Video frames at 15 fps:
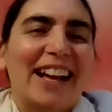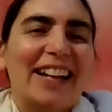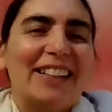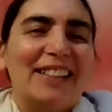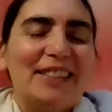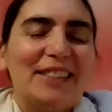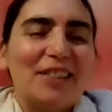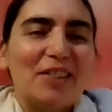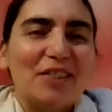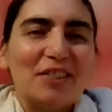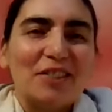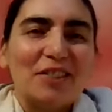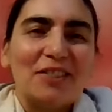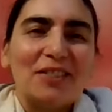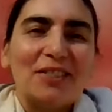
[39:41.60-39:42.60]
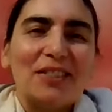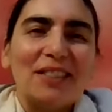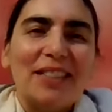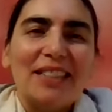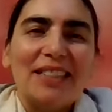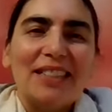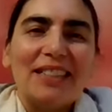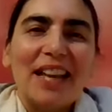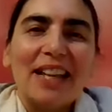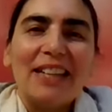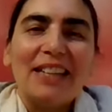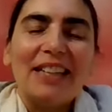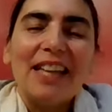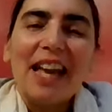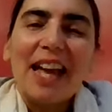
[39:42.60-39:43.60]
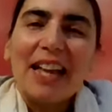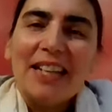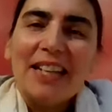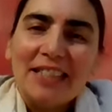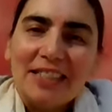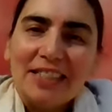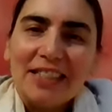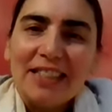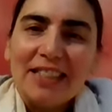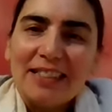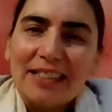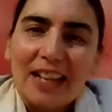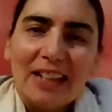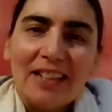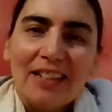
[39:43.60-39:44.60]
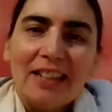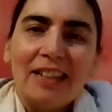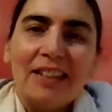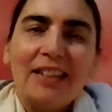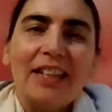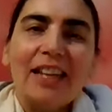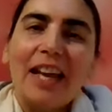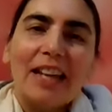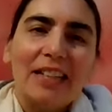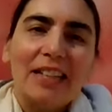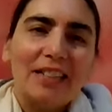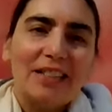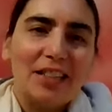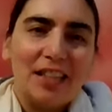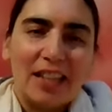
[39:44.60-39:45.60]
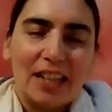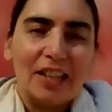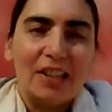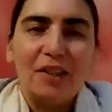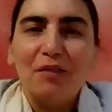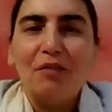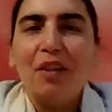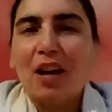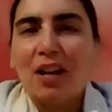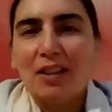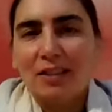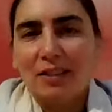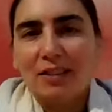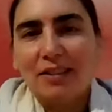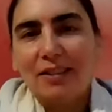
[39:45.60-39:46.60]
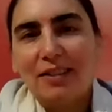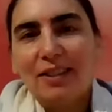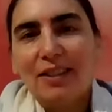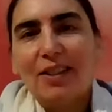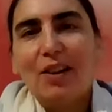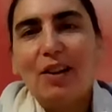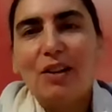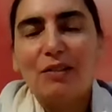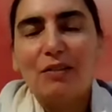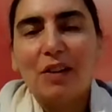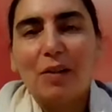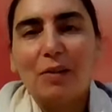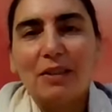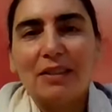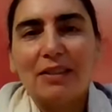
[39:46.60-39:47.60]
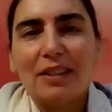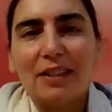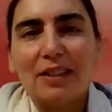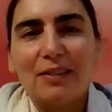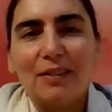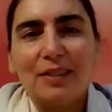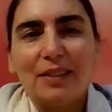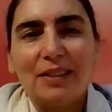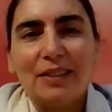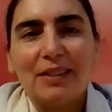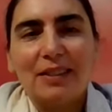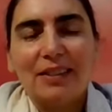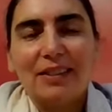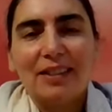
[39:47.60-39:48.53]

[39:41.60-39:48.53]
And so it's like the energy, sending the energy in advance of ourselves.